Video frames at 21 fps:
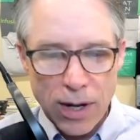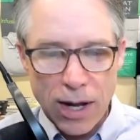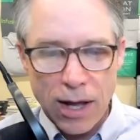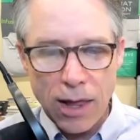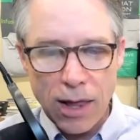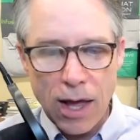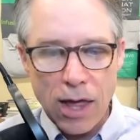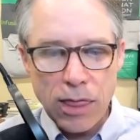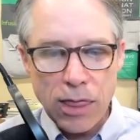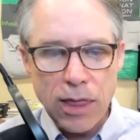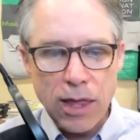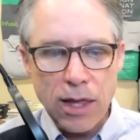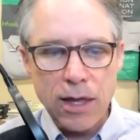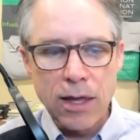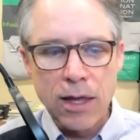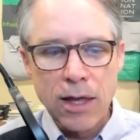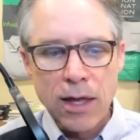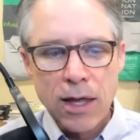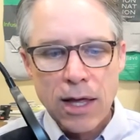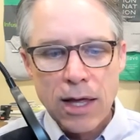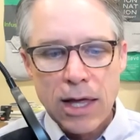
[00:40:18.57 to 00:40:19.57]
But I think
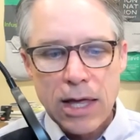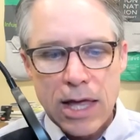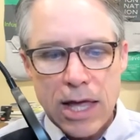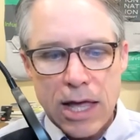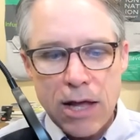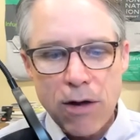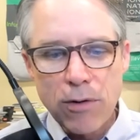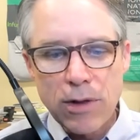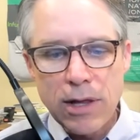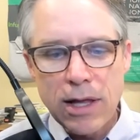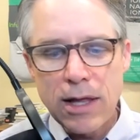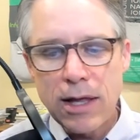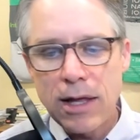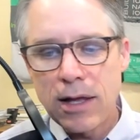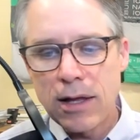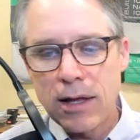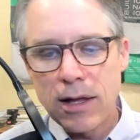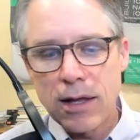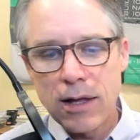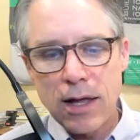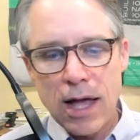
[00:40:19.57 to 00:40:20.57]
equally